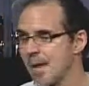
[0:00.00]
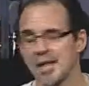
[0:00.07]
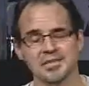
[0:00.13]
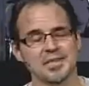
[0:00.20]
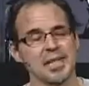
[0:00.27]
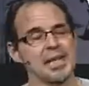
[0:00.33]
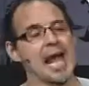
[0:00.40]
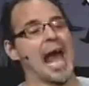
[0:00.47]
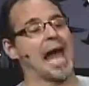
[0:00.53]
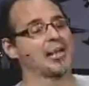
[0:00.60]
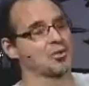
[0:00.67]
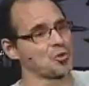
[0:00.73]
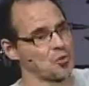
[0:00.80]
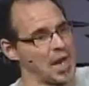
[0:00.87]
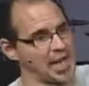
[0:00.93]
And see,
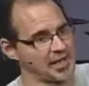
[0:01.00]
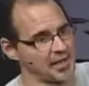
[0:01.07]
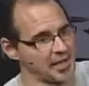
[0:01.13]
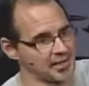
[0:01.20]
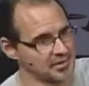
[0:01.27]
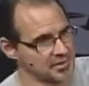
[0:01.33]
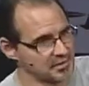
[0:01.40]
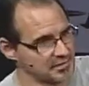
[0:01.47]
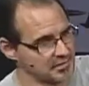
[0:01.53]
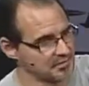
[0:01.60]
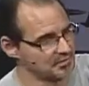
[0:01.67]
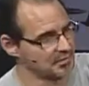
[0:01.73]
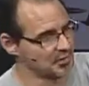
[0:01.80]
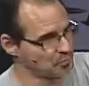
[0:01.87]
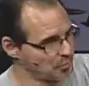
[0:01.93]
God created us,
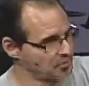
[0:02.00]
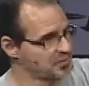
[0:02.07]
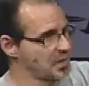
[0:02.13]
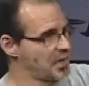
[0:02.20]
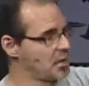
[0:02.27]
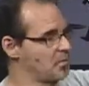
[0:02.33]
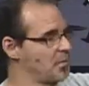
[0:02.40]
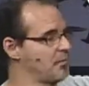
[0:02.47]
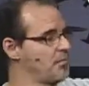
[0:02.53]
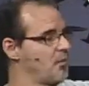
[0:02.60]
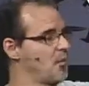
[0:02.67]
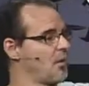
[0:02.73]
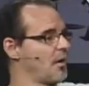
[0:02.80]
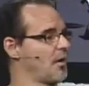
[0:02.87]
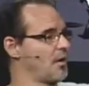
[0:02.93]
as we've said here
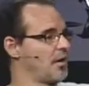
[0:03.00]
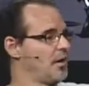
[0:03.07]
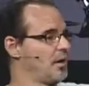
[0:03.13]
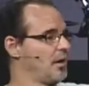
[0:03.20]
before,